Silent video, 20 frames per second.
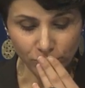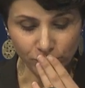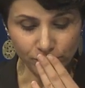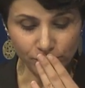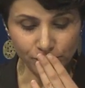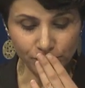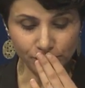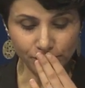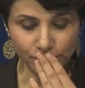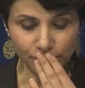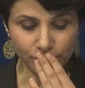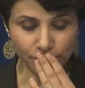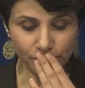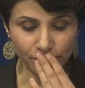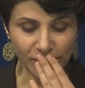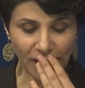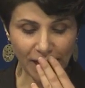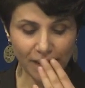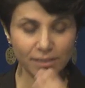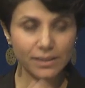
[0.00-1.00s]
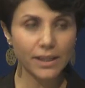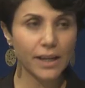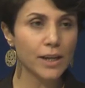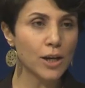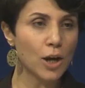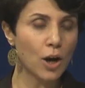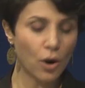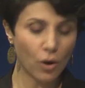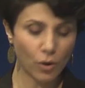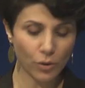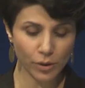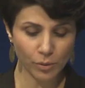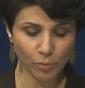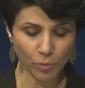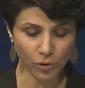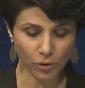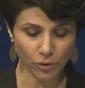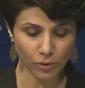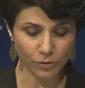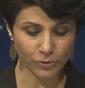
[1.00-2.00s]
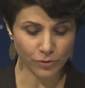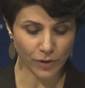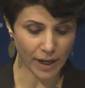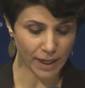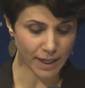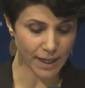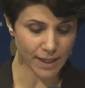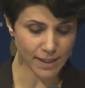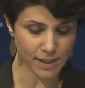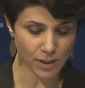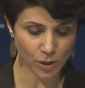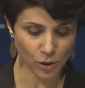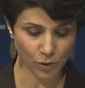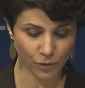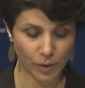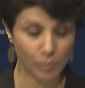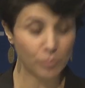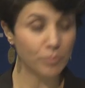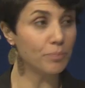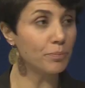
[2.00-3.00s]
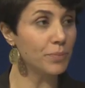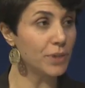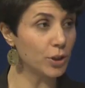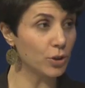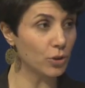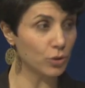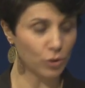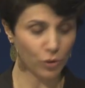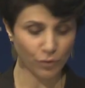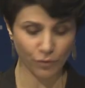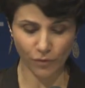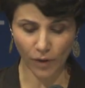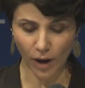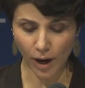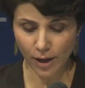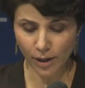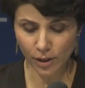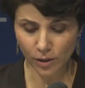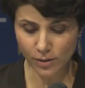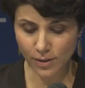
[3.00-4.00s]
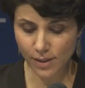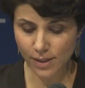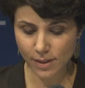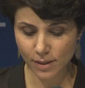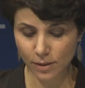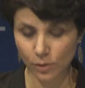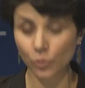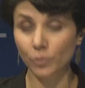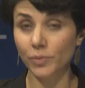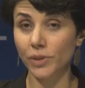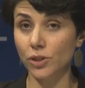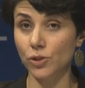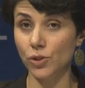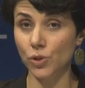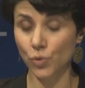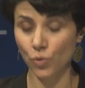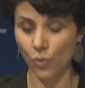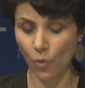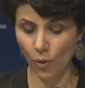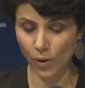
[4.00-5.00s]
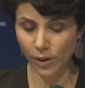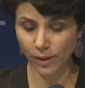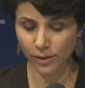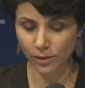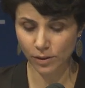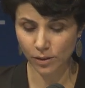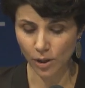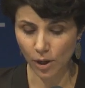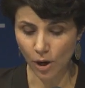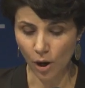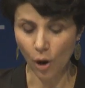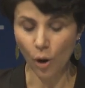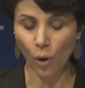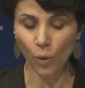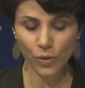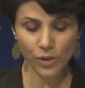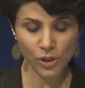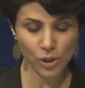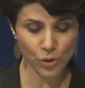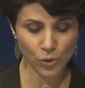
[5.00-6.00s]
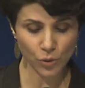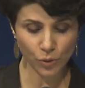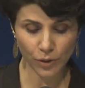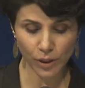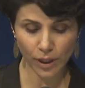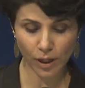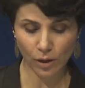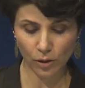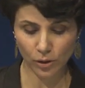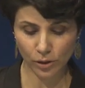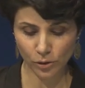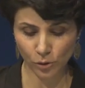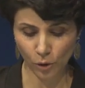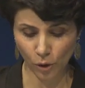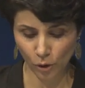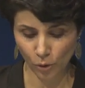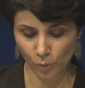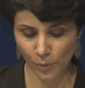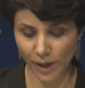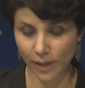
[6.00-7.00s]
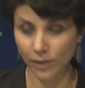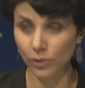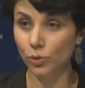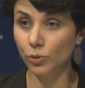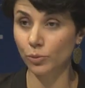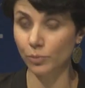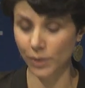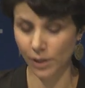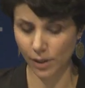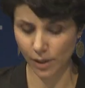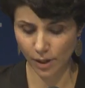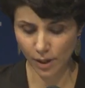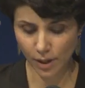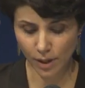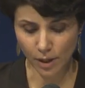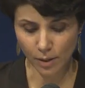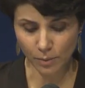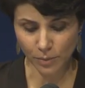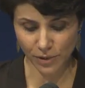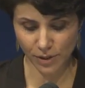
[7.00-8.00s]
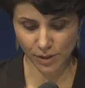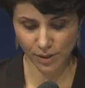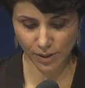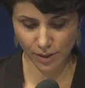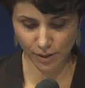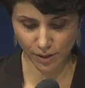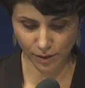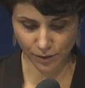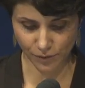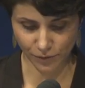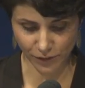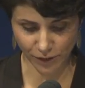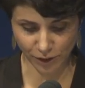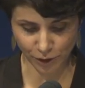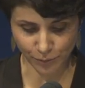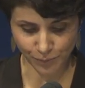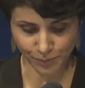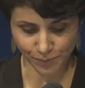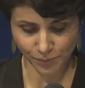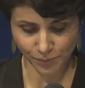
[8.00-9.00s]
Um, are they horrible relics of a period of violence to be destroyed, or historical document to be preserved.